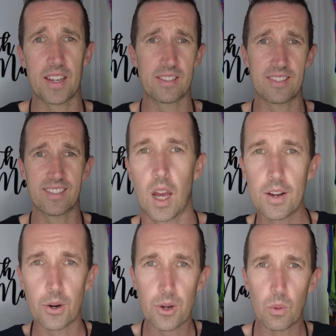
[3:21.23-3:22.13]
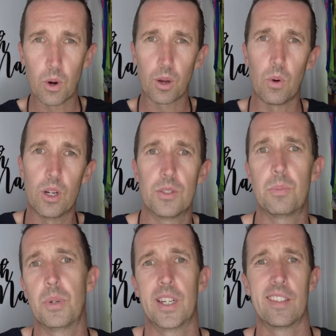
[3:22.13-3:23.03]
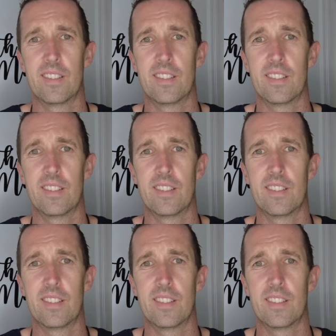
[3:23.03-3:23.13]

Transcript: That I don't know what it was but